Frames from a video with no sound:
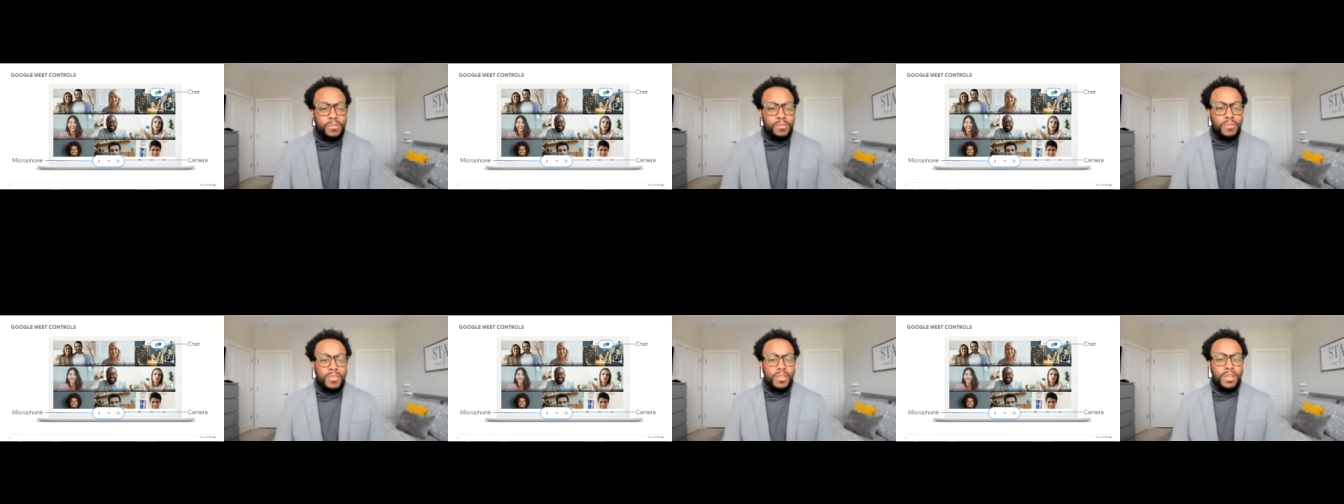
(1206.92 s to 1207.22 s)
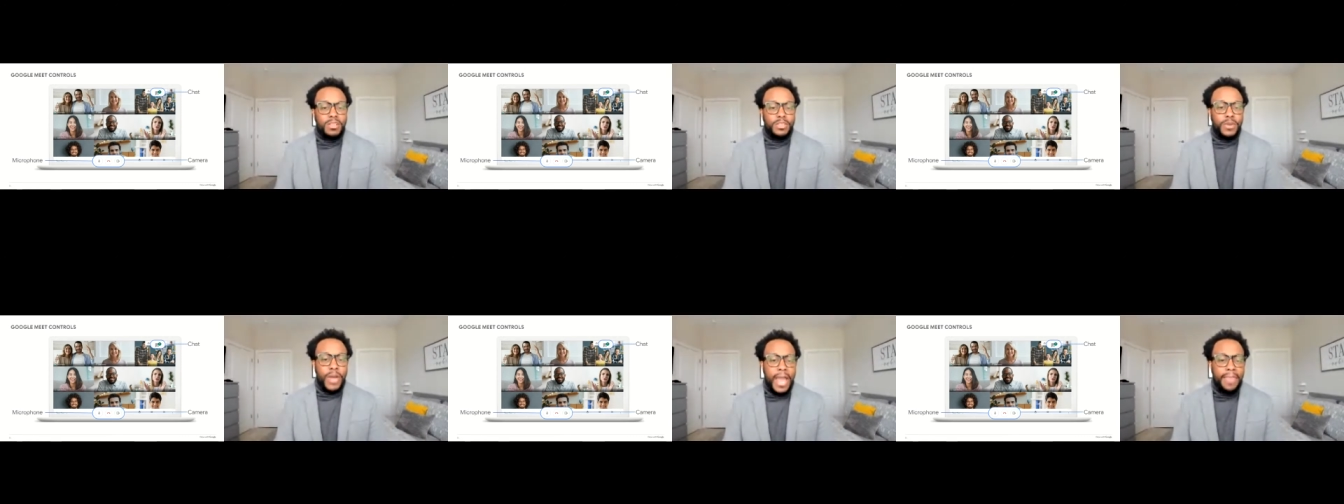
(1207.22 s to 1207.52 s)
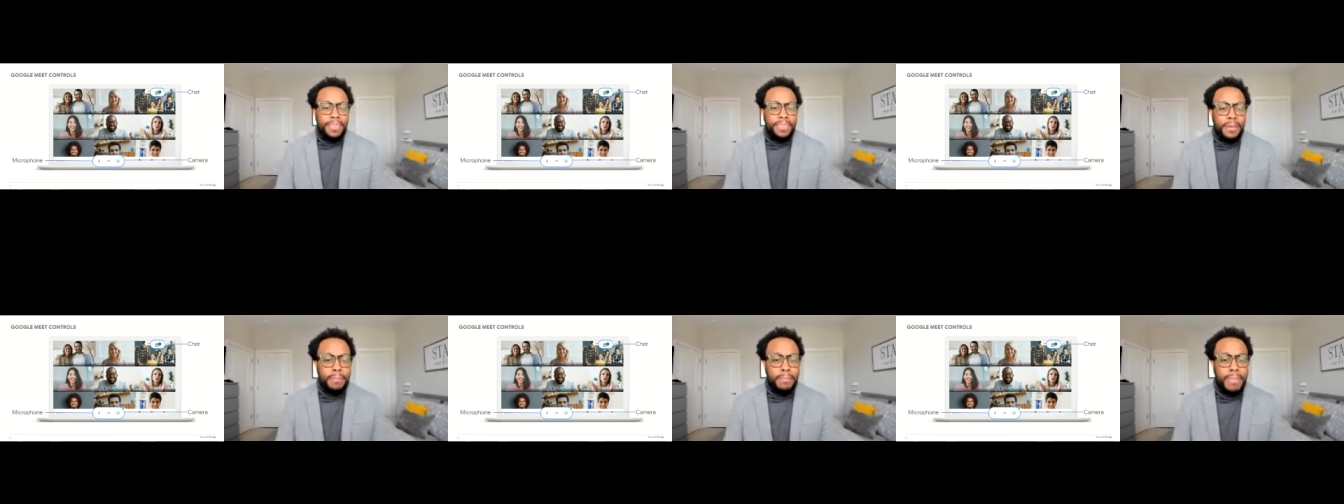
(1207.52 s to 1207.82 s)
So at
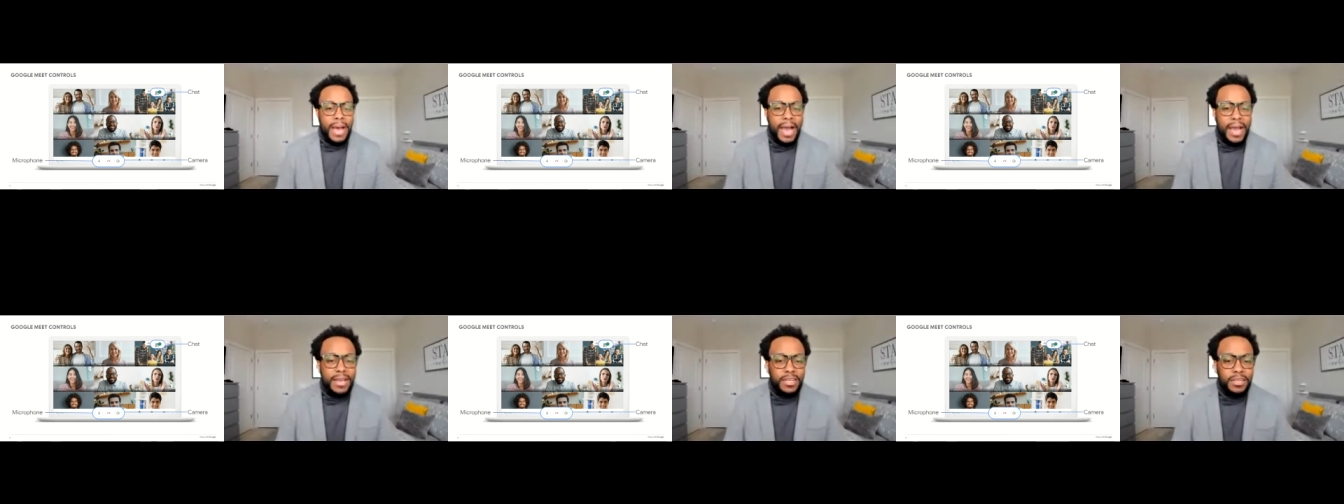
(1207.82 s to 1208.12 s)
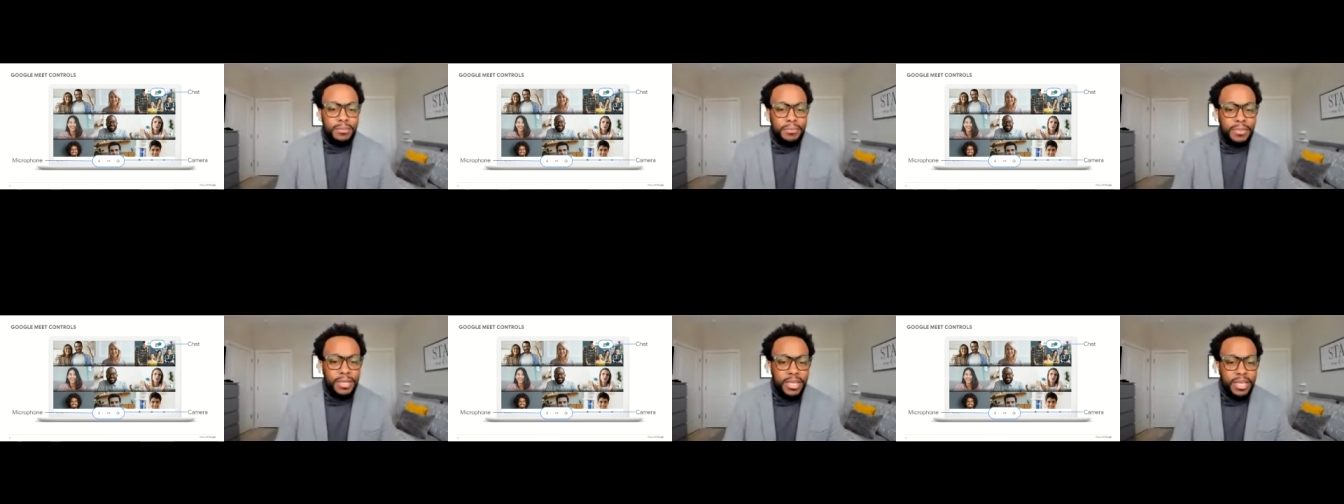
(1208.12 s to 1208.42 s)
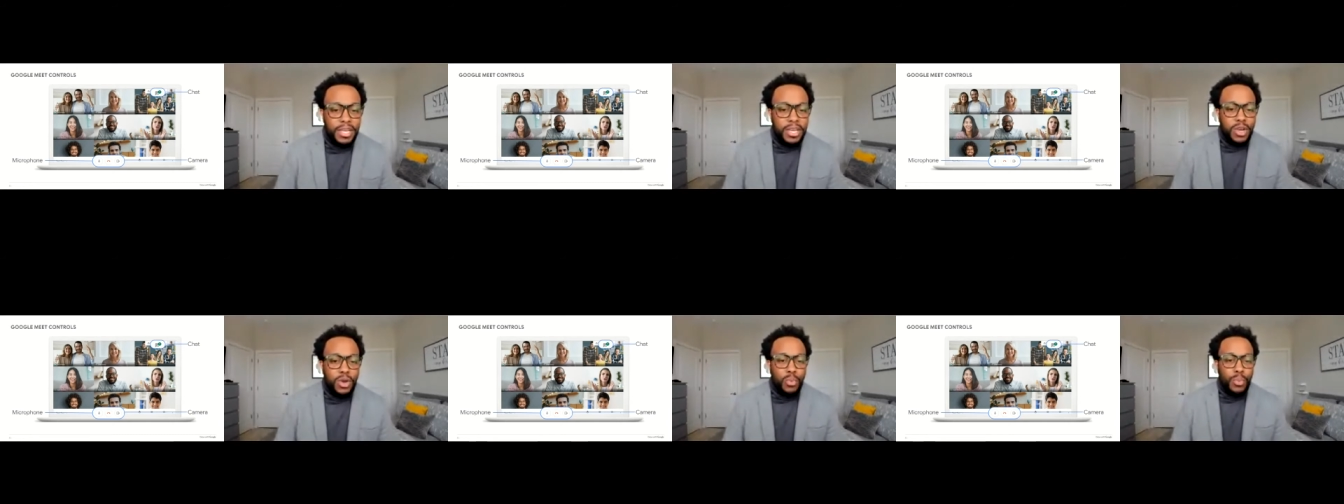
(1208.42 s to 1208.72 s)
the bottom,
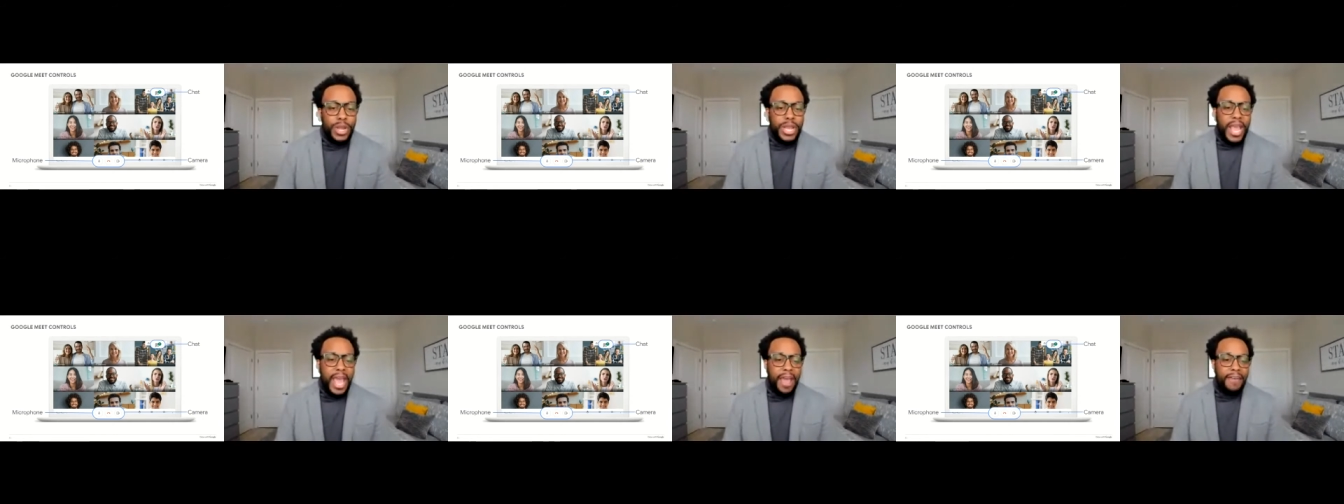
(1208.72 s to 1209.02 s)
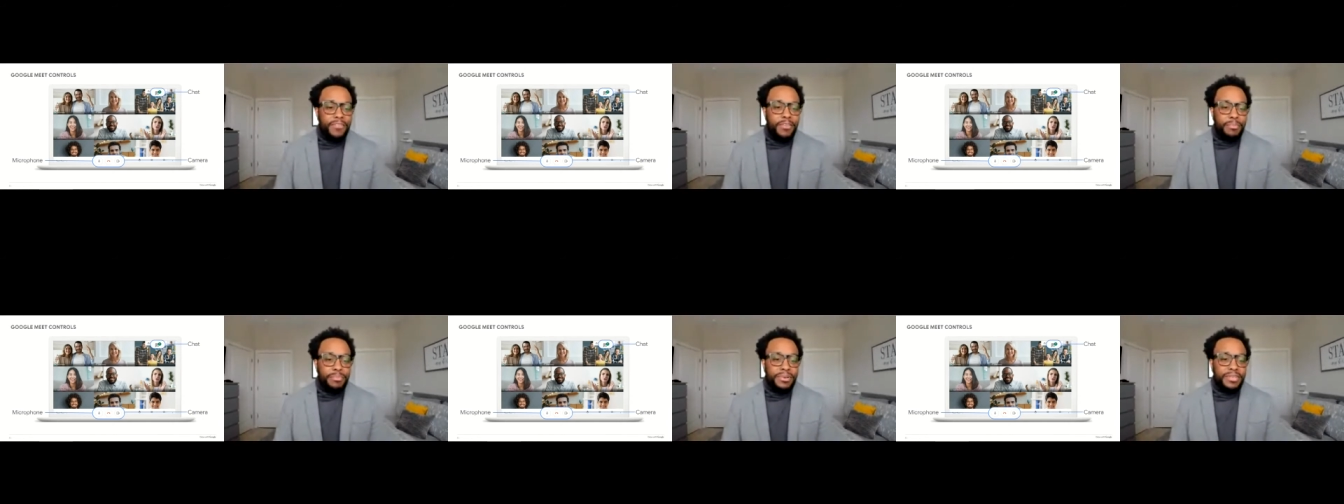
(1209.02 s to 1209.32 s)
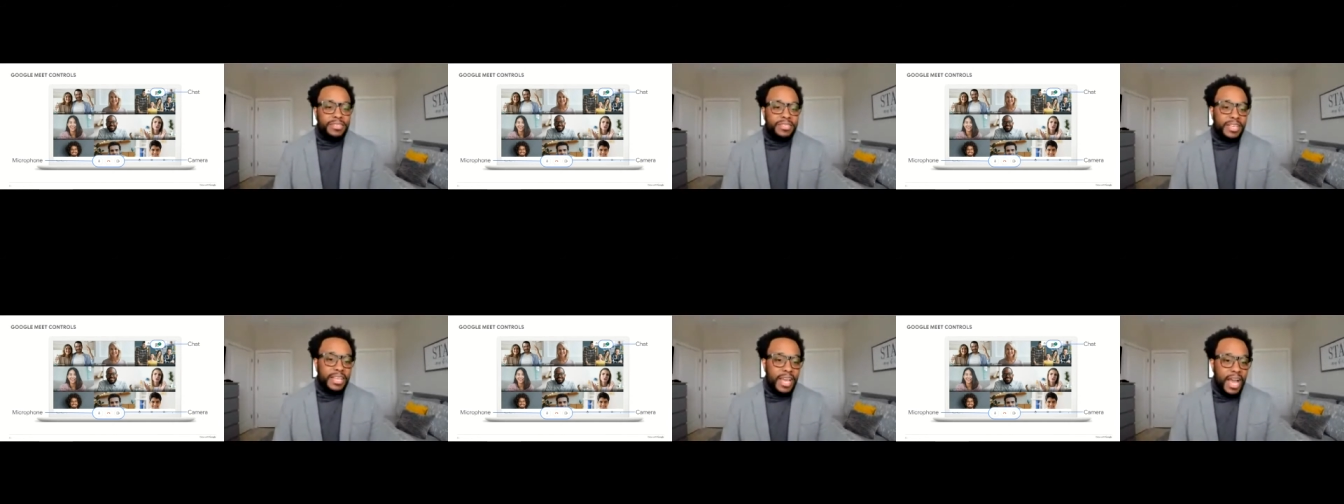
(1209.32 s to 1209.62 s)
we have the
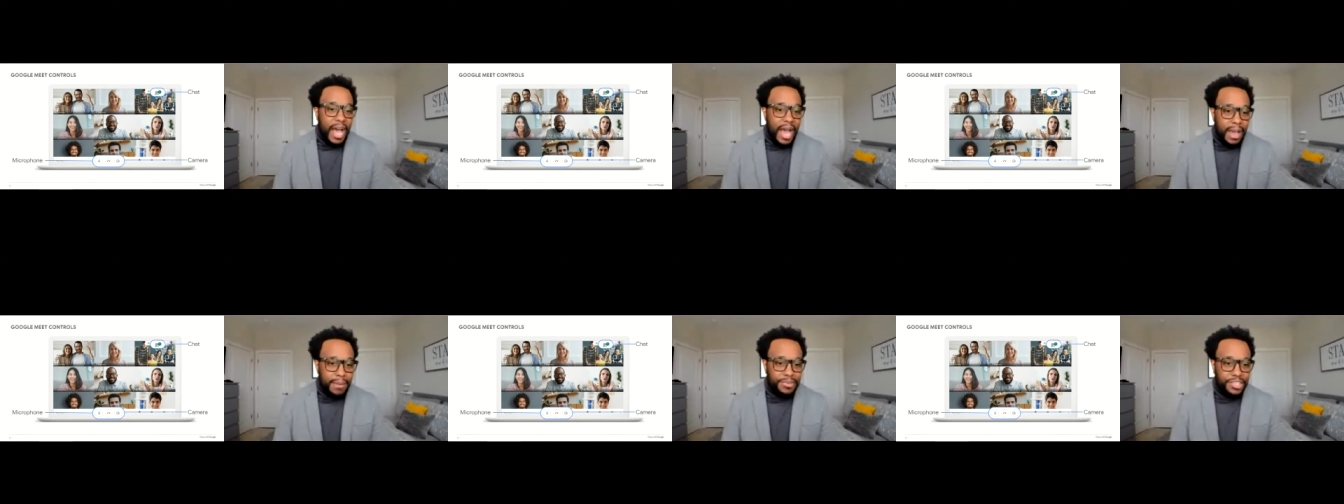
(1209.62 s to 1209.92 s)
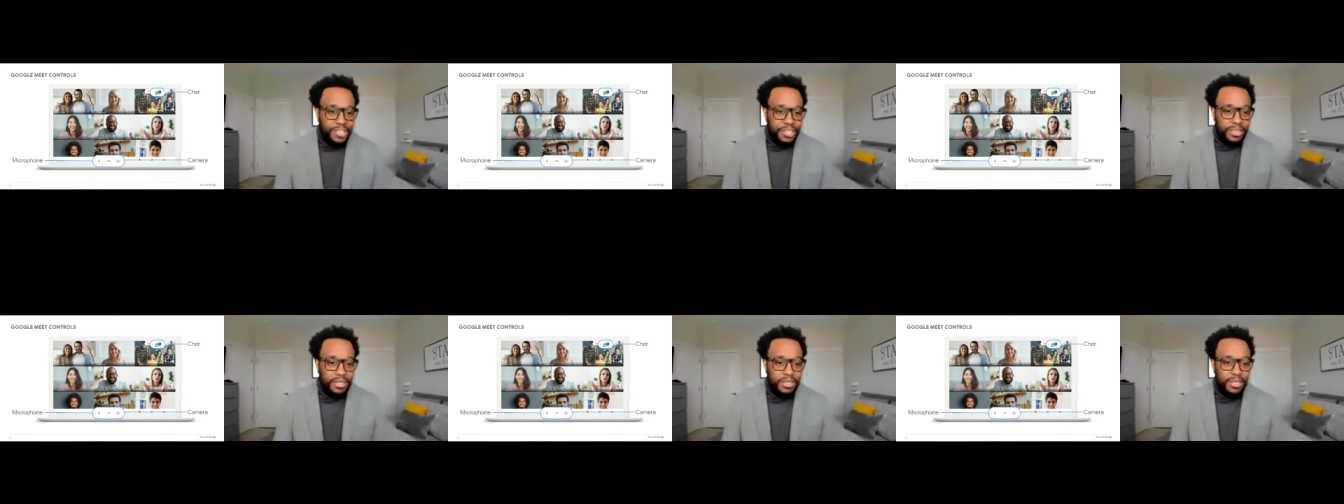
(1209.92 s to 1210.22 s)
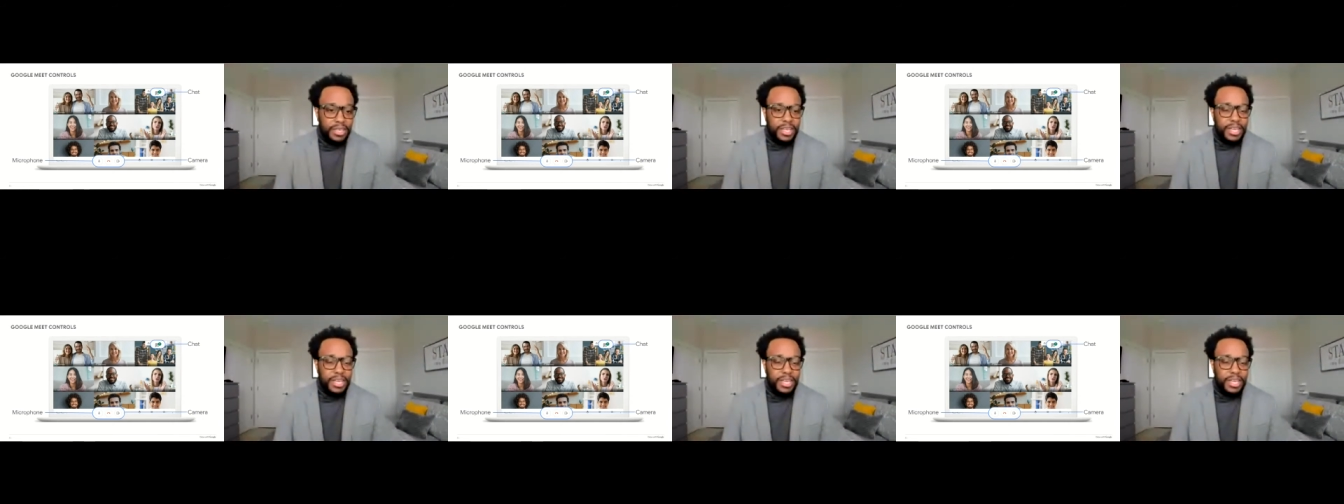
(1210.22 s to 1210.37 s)
present option.